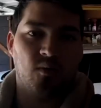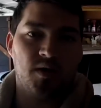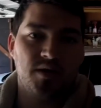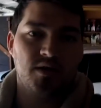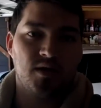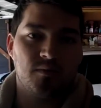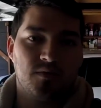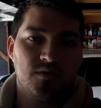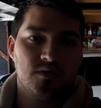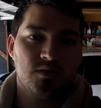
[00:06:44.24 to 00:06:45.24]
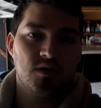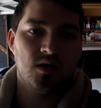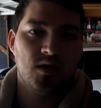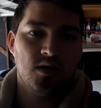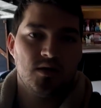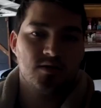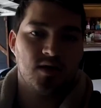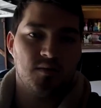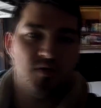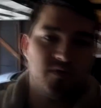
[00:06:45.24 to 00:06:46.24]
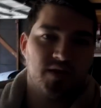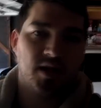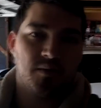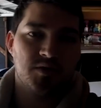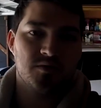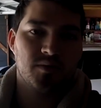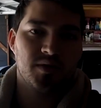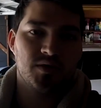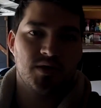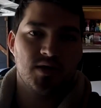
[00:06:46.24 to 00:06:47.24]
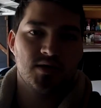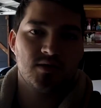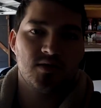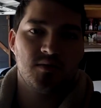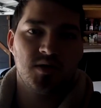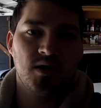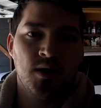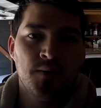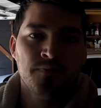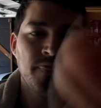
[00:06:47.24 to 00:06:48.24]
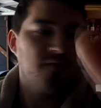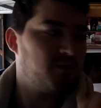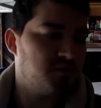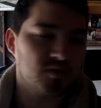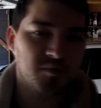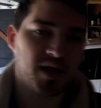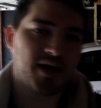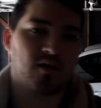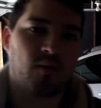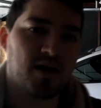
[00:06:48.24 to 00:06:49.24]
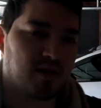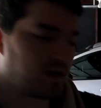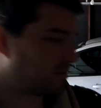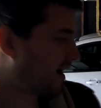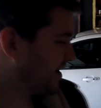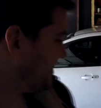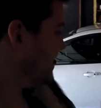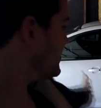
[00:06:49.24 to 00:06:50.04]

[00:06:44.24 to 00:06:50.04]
white theme, sorry I'm moving the camera, I just want to make sure you guys can see me. If I'm doing the black and white theme on the